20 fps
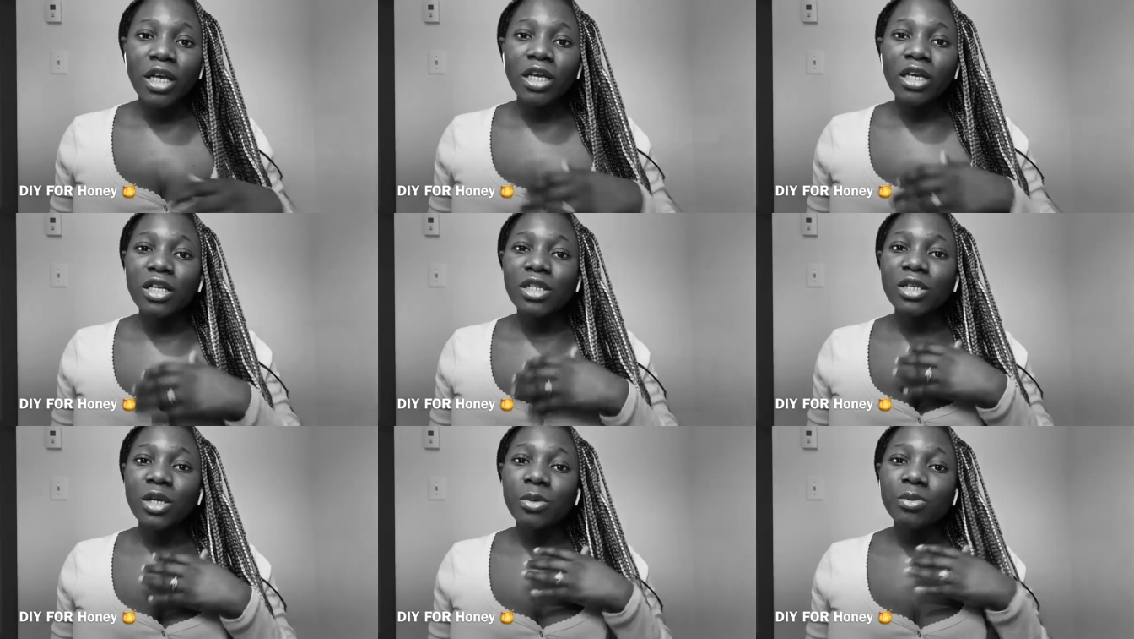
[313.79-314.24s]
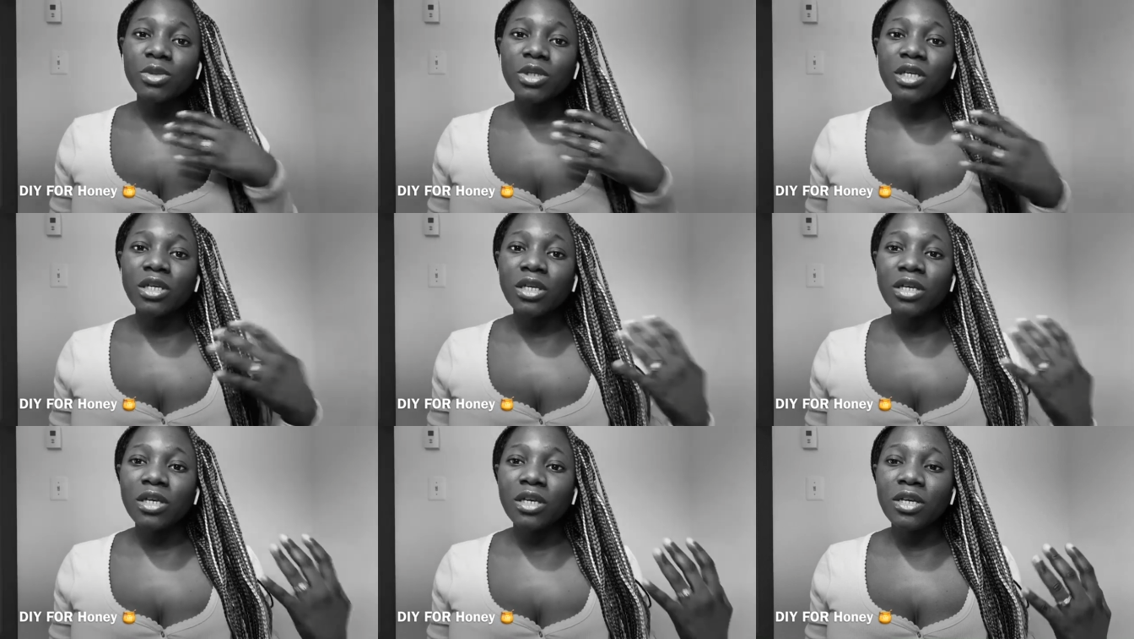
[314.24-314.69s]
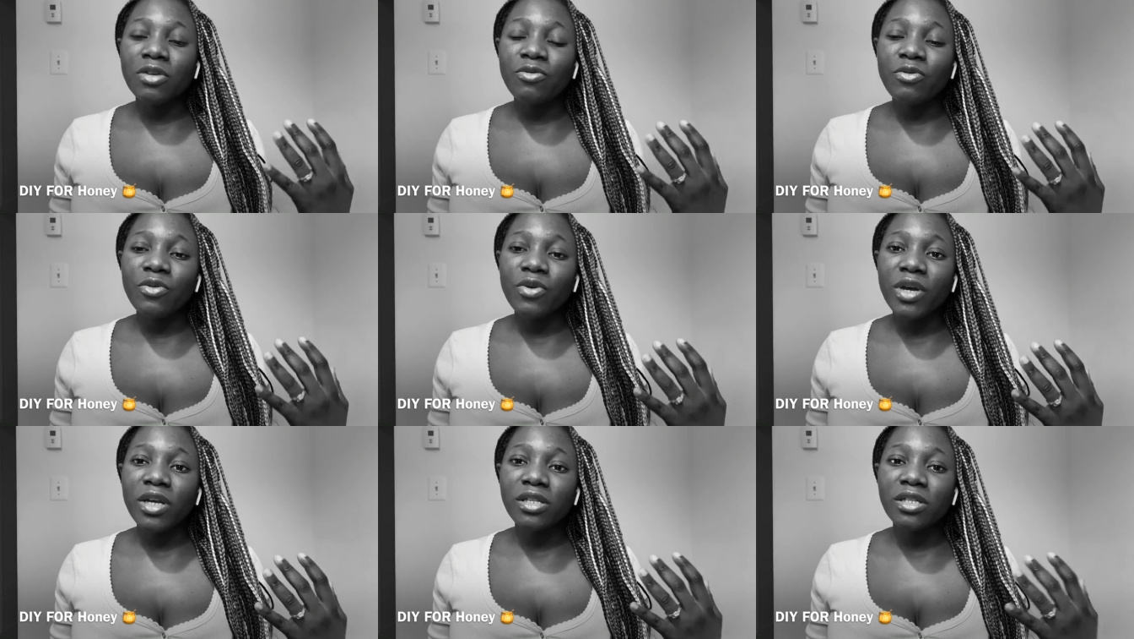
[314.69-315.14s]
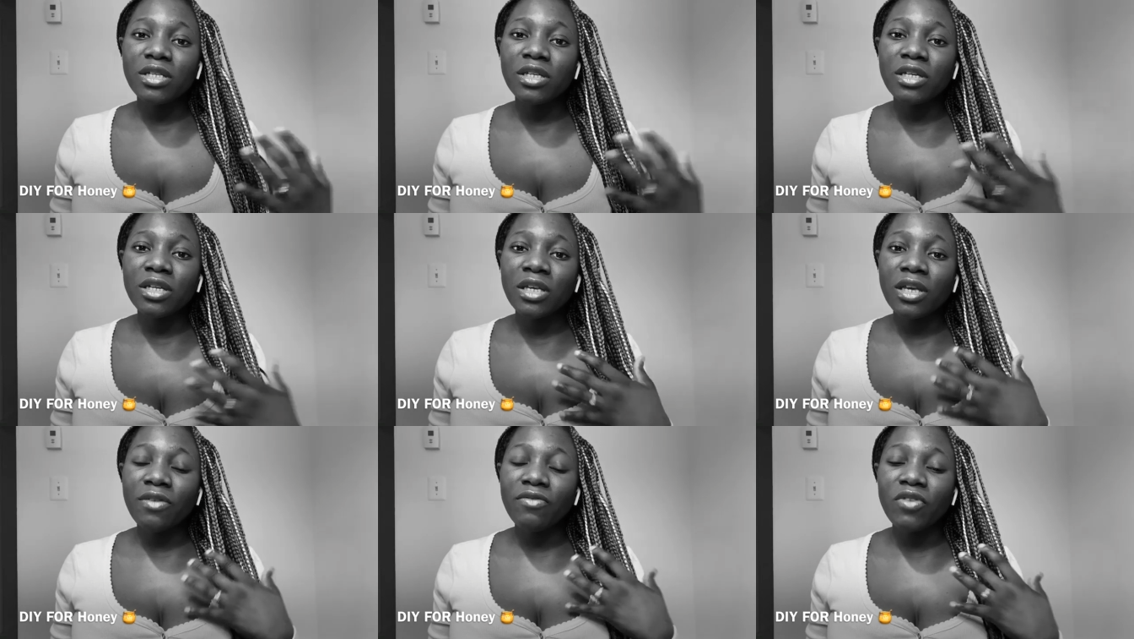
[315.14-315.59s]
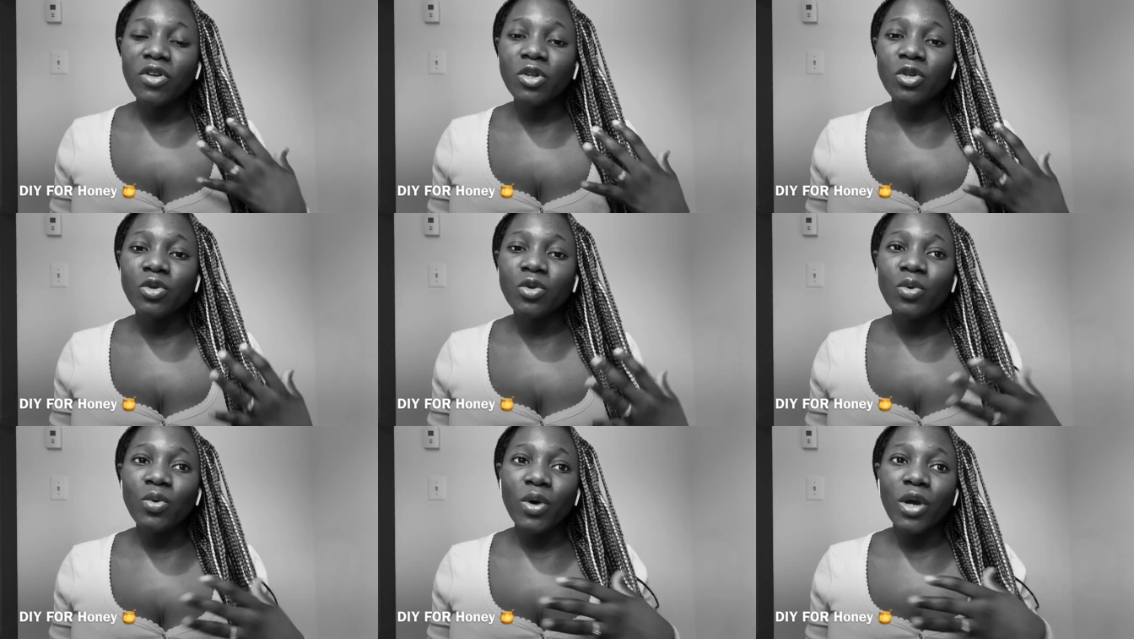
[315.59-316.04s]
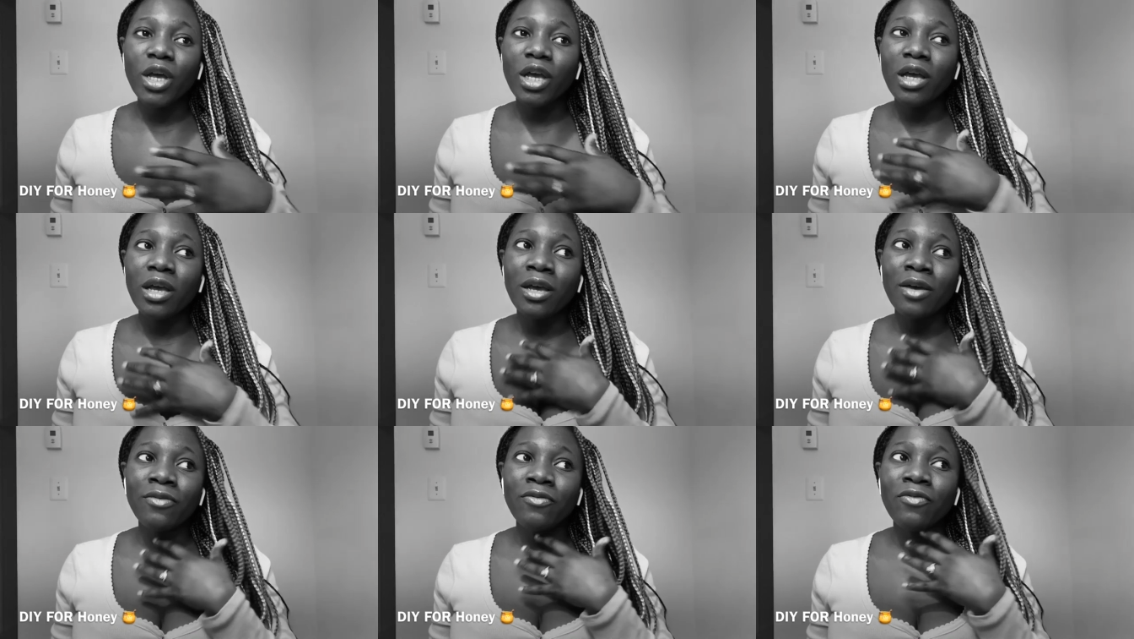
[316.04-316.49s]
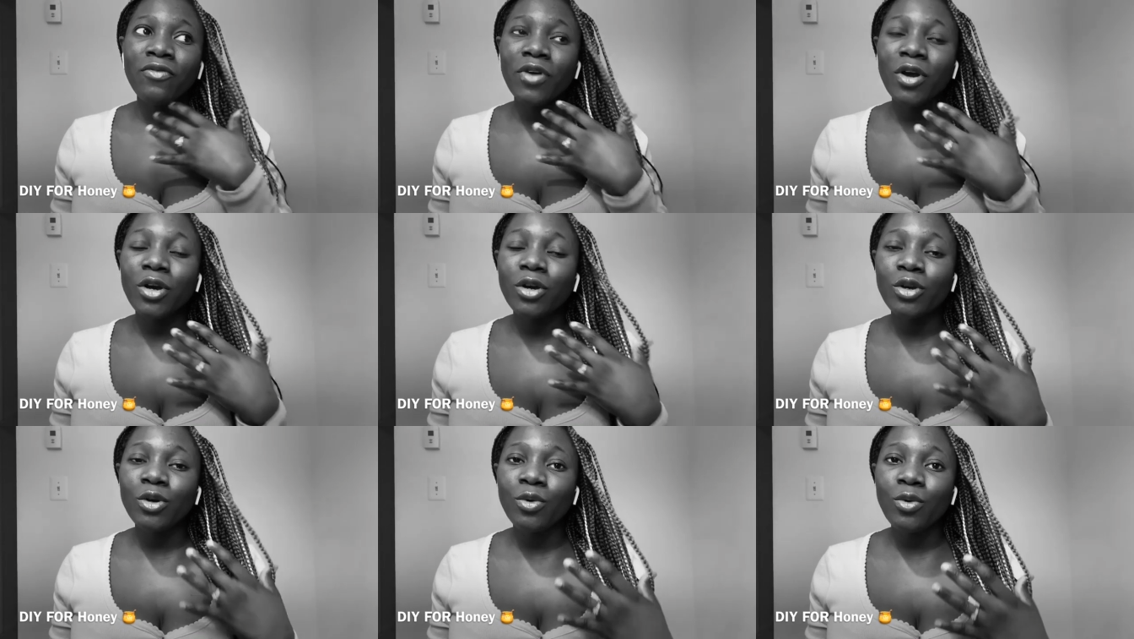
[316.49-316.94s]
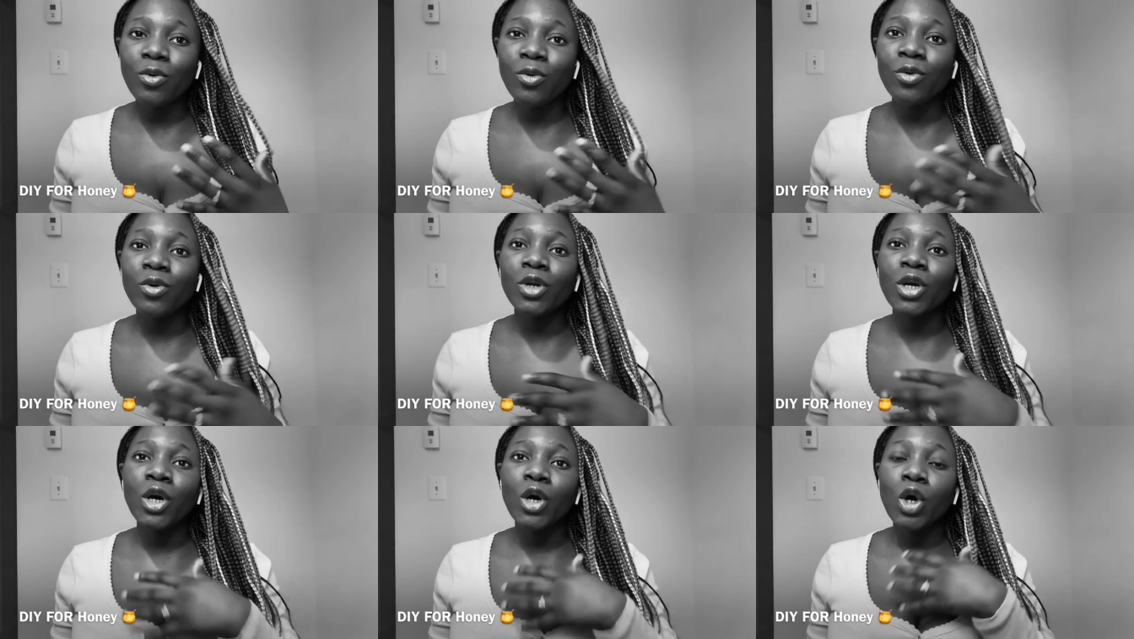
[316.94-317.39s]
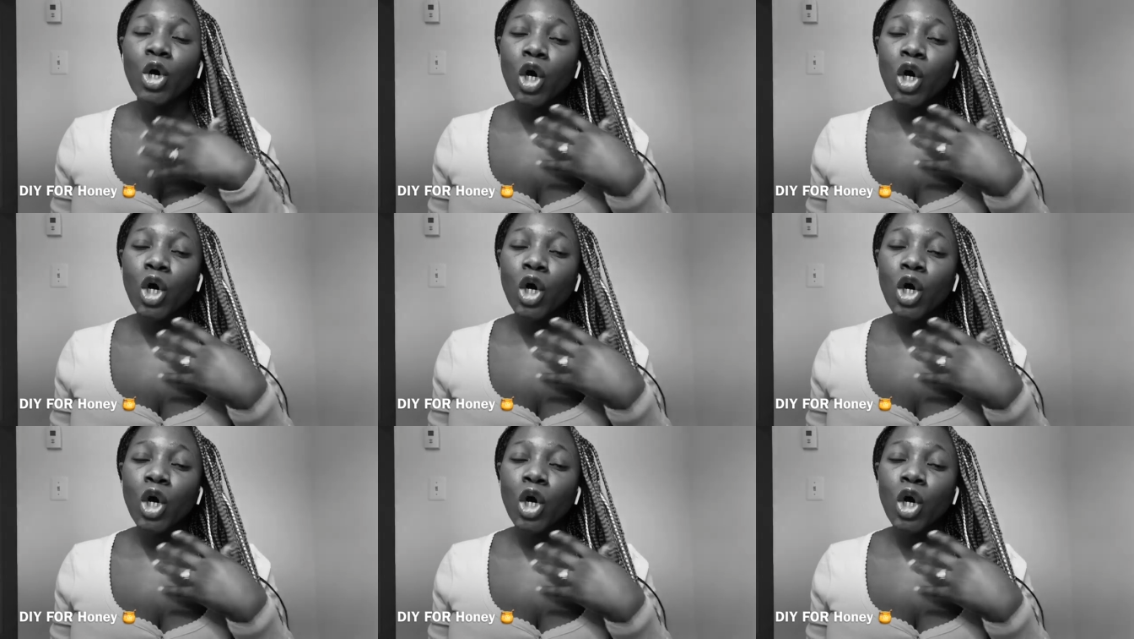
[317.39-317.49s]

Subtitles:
It helps in giving you a very good